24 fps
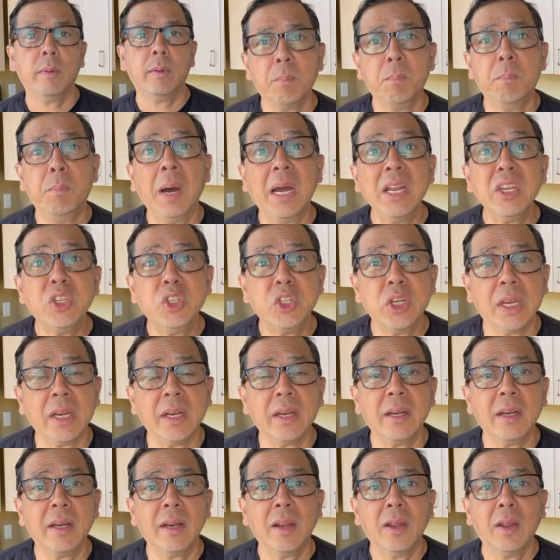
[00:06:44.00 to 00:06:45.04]
Budget
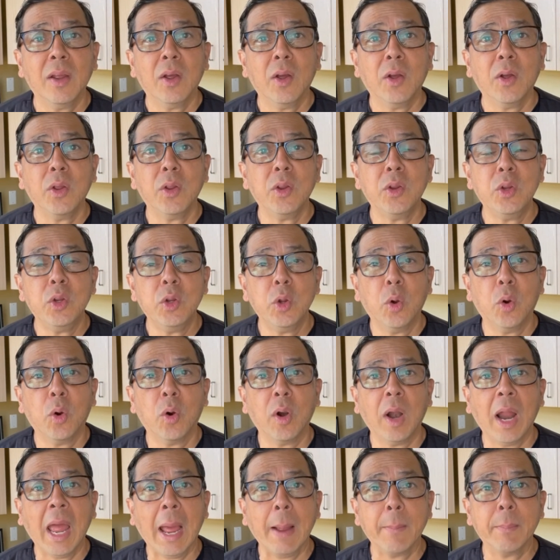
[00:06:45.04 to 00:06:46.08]

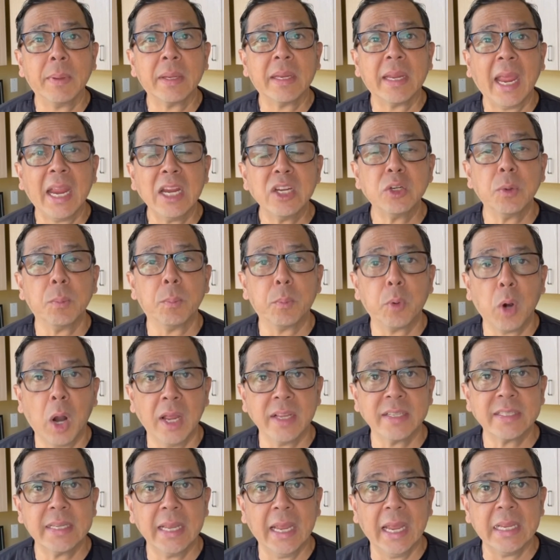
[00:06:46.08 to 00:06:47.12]
your application
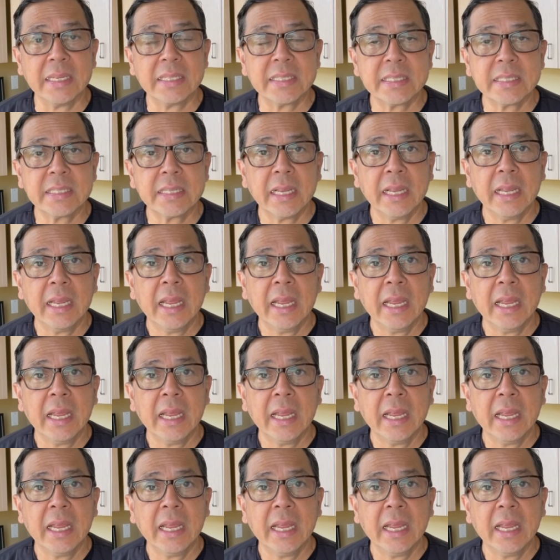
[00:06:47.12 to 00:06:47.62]
process